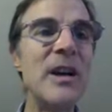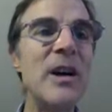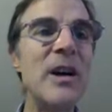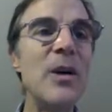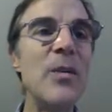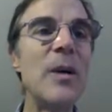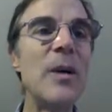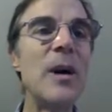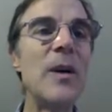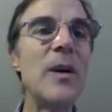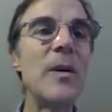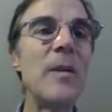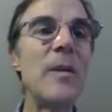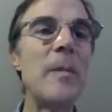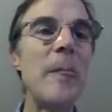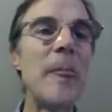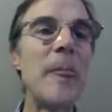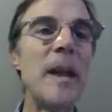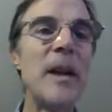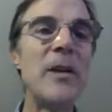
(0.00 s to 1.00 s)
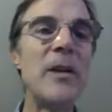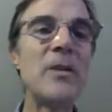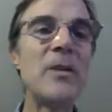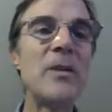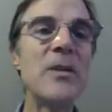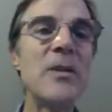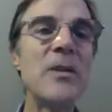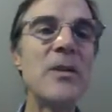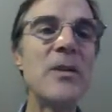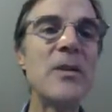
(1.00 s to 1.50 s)
Well,
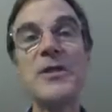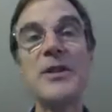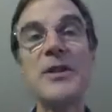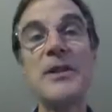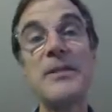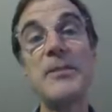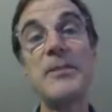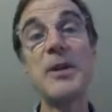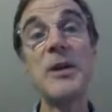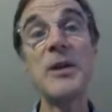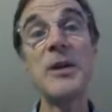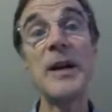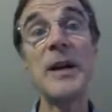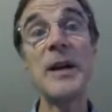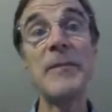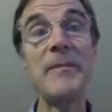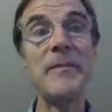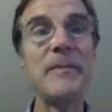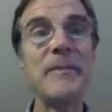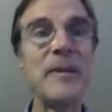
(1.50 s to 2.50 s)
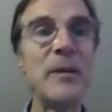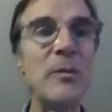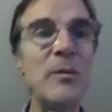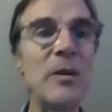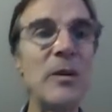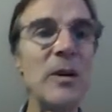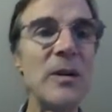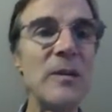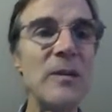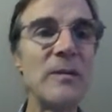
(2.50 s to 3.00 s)
here's, here's the program that
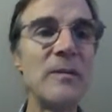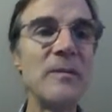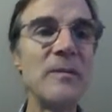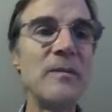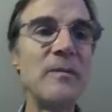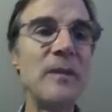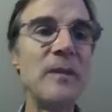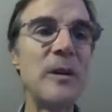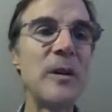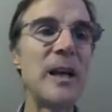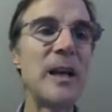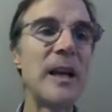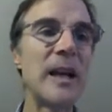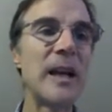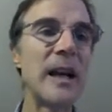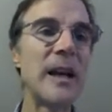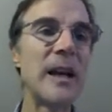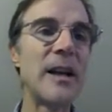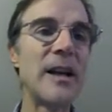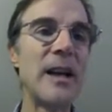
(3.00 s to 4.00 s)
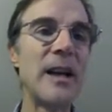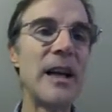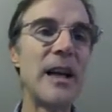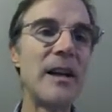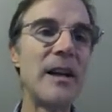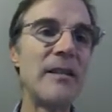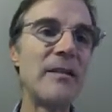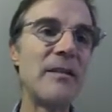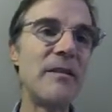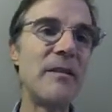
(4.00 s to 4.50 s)
we're looking at,
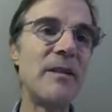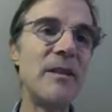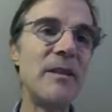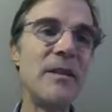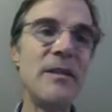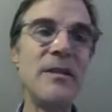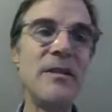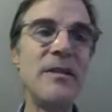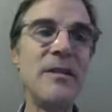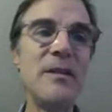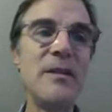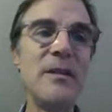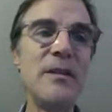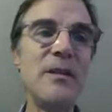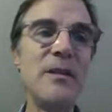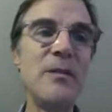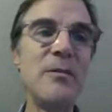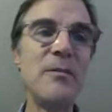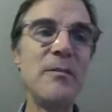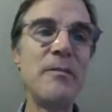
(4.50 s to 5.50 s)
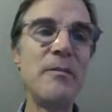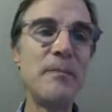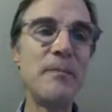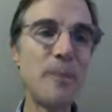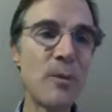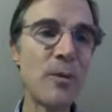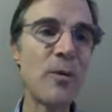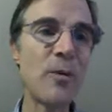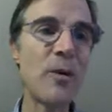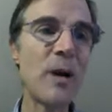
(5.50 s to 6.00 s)
and you
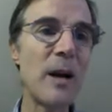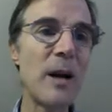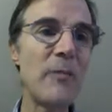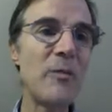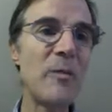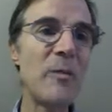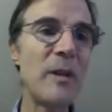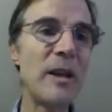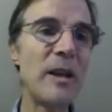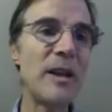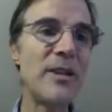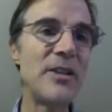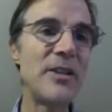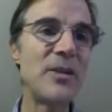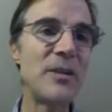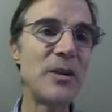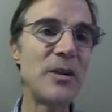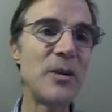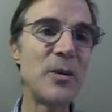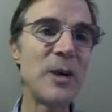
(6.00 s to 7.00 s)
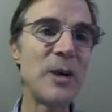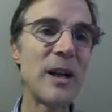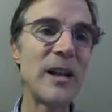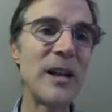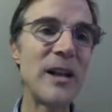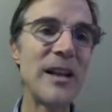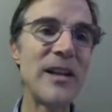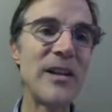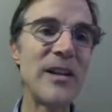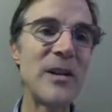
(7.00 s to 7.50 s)
probably should
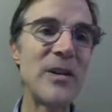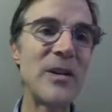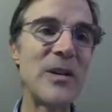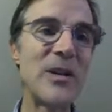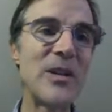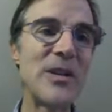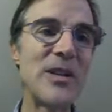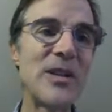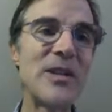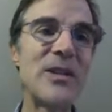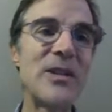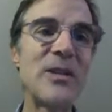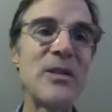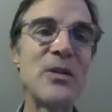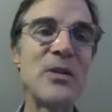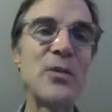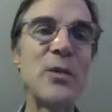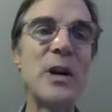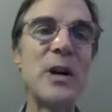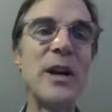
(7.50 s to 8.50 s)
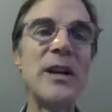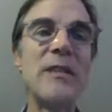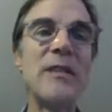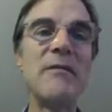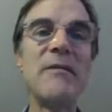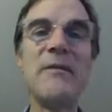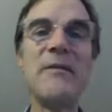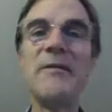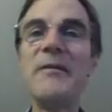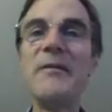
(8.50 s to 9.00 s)
quickly notice there's one
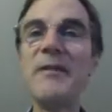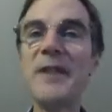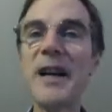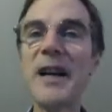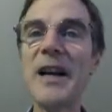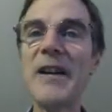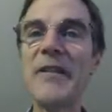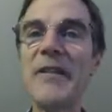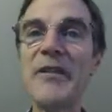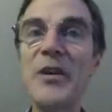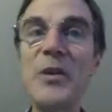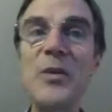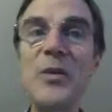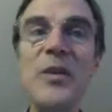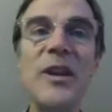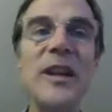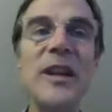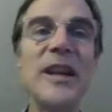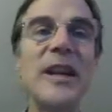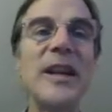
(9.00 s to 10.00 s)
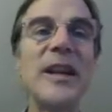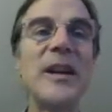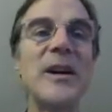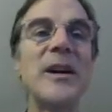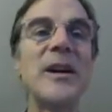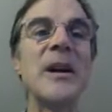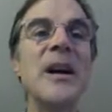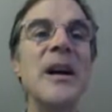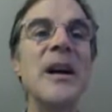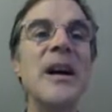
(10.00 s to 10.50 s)
kind of new thing here,